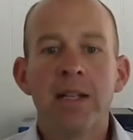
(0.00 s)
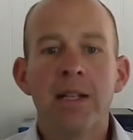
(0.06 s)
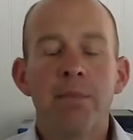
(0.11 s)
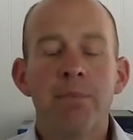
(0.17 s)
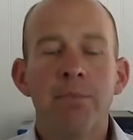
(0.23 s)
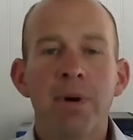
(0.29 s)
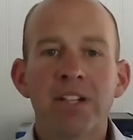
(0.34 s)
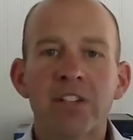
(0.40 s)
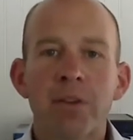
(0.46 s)

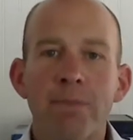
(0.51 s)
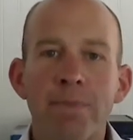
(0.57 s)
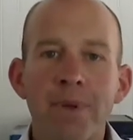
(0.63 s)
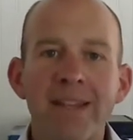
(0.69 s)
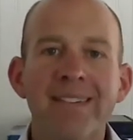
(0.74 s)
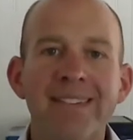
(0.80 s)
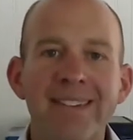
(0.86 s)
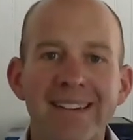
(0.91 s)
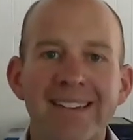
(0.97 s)
But to be
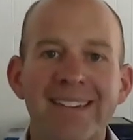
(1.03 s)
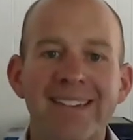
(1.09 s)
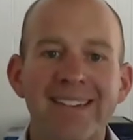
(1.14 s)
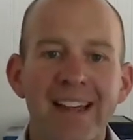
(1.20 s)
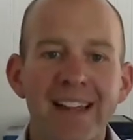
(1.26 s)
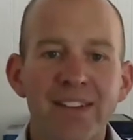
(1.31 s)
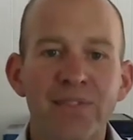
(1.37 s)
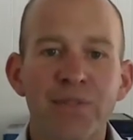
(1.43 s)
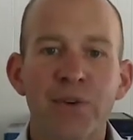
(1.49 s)

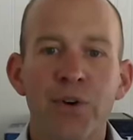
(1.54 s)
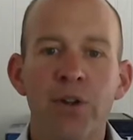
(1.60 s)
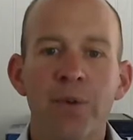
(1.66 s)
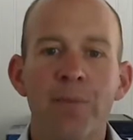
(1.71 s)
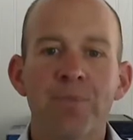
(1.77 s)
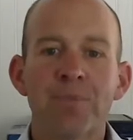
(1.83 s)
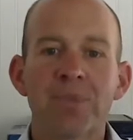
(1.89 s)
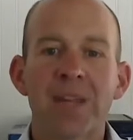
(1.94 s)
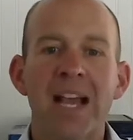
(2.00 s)

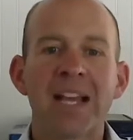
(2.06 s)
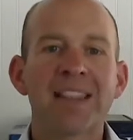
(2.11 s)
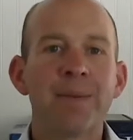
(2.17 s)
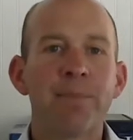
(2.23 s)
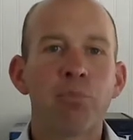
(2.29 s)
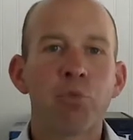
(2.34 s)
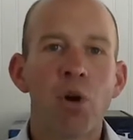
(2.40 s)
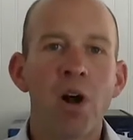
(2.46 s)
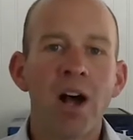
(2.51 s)
successful at the
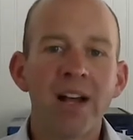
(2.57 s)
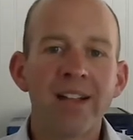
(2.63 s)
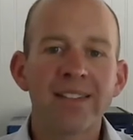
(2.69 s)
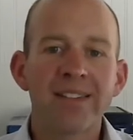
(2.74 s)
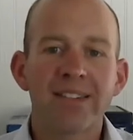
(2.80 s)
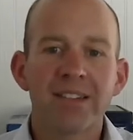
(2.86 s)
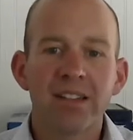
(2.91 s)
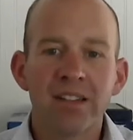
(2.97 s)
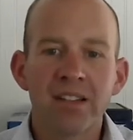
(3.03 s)

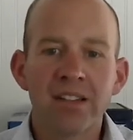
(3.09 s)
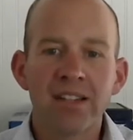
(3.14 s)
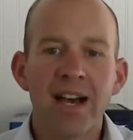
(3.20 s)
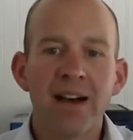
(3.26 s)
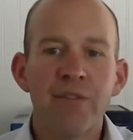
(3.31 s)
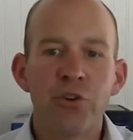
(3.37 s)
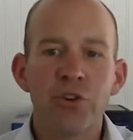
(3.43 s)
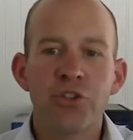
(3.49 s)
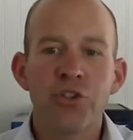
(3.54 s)
bronze
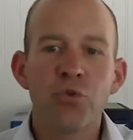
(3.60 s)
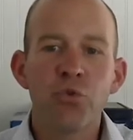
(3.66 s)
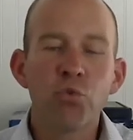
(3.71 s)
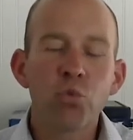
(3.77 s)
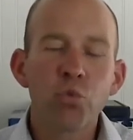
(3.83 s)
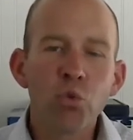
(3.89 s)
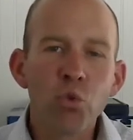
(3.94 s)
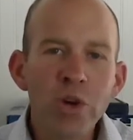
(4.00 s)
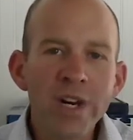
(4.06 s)
level, you
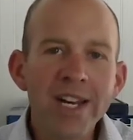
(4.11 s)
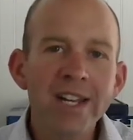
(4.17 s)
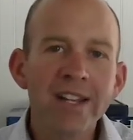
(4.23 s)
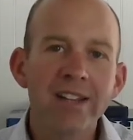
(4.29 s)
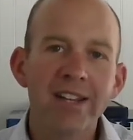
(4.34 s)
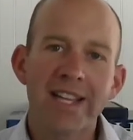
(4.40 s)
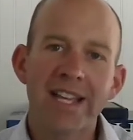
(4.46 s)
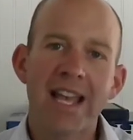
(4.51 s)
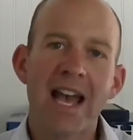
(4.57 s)

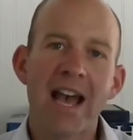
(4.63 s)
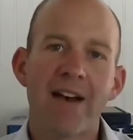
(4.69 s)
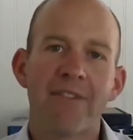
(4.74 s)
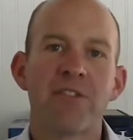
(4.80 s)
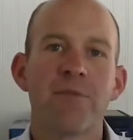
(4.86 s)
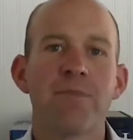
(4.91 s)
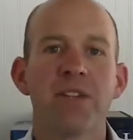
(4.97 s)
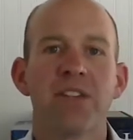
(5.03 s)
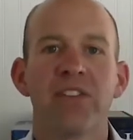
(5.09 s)
really have to
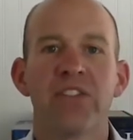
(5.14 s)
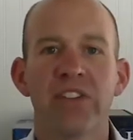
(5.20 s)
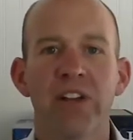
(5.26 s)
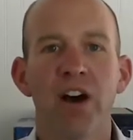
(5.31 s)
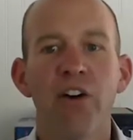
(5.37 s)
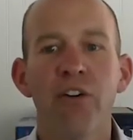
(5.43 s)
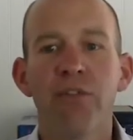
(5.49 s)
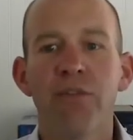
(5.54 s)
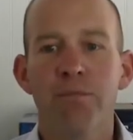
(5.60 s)
be
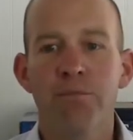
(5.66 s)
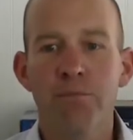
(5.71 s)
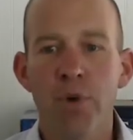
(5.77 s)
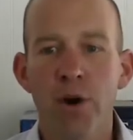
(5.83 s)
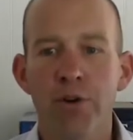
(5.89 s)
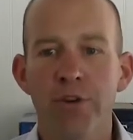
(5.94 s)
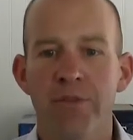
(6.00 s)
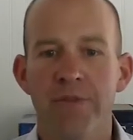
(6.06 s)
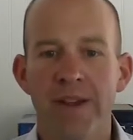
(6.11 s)

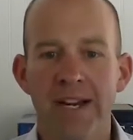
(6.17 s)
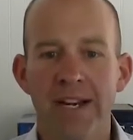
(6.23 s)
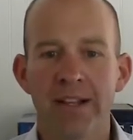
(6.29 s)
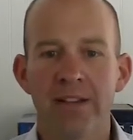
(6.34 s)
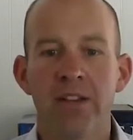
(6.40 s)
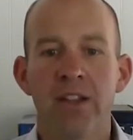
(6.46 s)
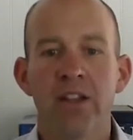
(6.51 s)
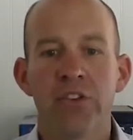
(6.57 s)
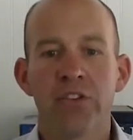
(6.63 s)
self-motivated.
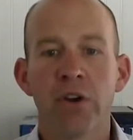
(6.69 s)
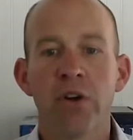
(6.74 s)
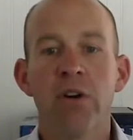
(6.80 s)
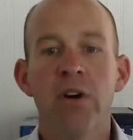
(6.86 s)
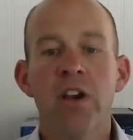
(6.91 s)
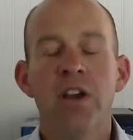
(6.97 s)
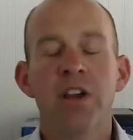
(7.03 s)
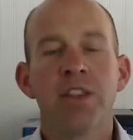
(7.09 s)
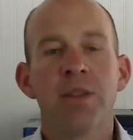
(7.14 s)
So
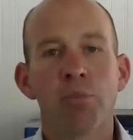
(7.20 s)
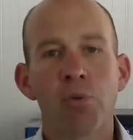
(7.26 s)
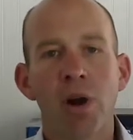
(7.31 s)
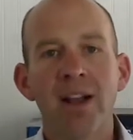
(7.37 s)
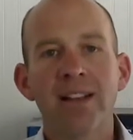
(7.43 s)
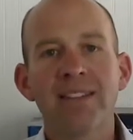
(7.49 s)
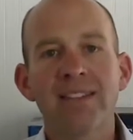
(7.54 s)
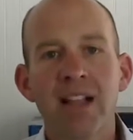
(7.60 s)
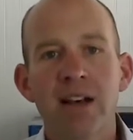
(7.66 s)
the
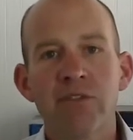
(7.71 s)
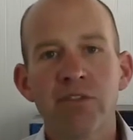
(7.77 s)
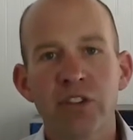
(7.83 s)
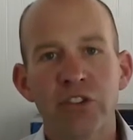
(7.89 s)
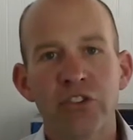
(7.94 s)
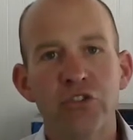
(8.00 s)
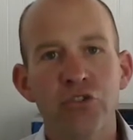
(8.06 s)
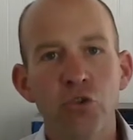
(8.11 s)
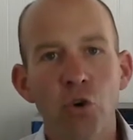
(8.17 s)
bronze level
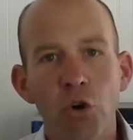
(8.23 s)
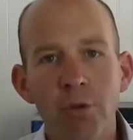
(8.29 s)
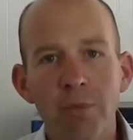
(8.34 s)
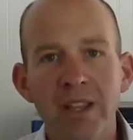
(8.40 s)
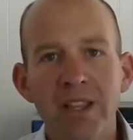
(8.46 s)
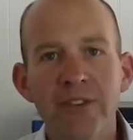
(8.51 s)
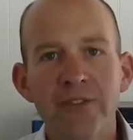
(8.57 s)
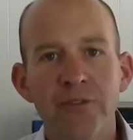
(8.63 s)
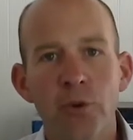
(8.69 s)
is
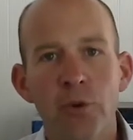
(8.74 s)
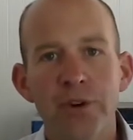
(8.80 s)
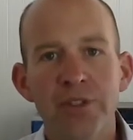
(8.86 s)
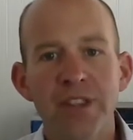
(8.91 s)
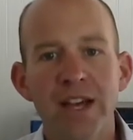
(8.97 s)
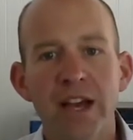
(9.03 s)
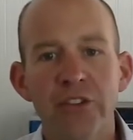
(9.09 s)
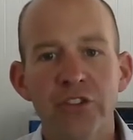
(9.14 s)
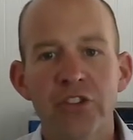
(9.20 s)
normally
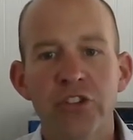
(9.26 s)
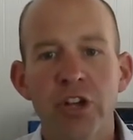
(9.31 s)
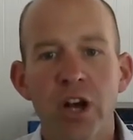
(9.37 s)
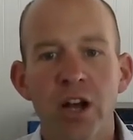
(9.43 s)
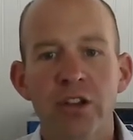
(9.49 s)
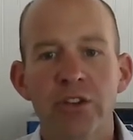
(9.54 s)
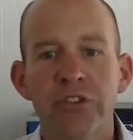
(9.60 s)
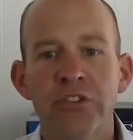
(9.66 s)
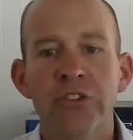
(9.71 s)

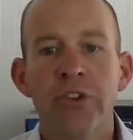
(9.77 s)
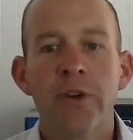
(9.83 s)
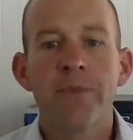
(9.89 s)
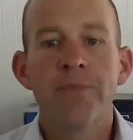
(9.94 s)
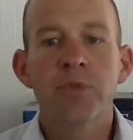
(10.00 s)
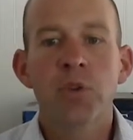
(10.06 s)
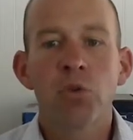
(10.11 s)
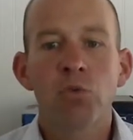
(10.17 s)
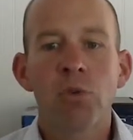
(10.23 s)
$4,000.
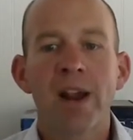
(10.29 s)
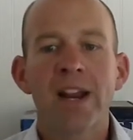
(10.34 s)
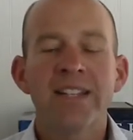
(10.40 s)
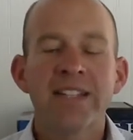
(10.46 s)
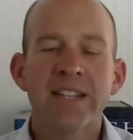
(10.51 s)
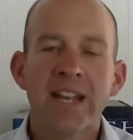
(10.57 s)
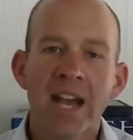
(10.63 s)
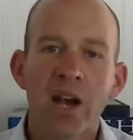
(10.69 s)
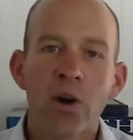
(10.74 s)
Right
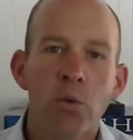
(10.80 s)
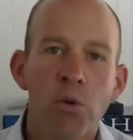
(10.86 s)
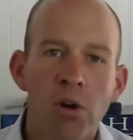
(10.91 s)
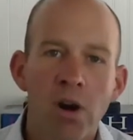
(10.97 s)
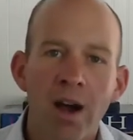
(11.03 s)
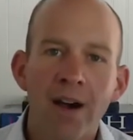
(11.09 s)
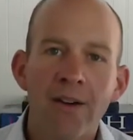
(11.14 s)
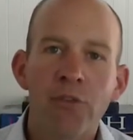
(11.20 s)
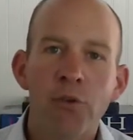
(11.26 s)
now we're
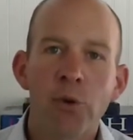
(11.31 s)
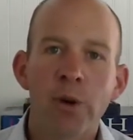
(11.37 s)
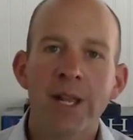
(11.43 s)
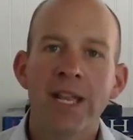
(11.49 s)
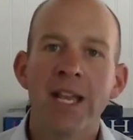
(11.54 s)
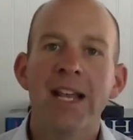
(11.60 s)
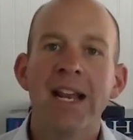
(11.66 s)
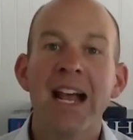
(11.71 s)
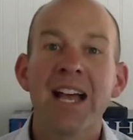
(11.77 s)
offering
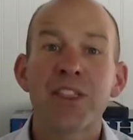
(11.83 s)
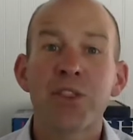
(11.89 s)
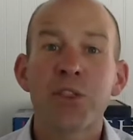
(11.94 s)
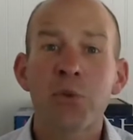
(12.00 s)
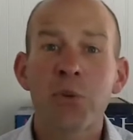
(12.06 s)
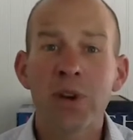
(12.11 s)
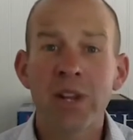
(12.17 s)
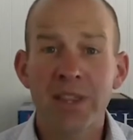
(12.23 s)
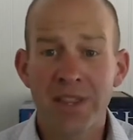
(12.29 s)
it at
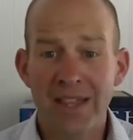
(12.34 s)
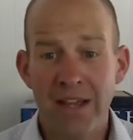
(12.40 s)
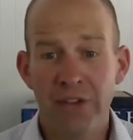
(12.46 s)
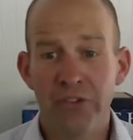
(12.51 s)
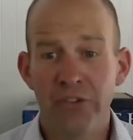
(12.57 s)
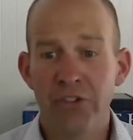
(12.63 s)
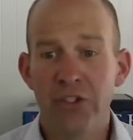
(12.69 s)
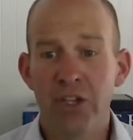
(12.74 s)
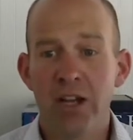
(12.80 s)

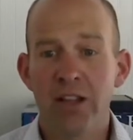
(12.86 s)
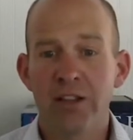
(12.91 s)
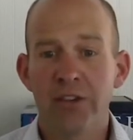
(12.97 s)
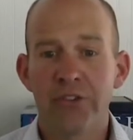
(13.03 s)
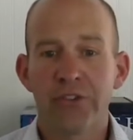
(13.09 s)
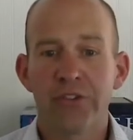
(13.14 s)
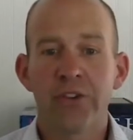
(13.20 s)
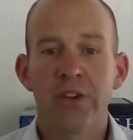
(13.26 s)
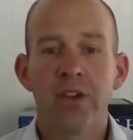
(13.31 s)

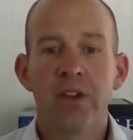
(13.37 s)
$3,000.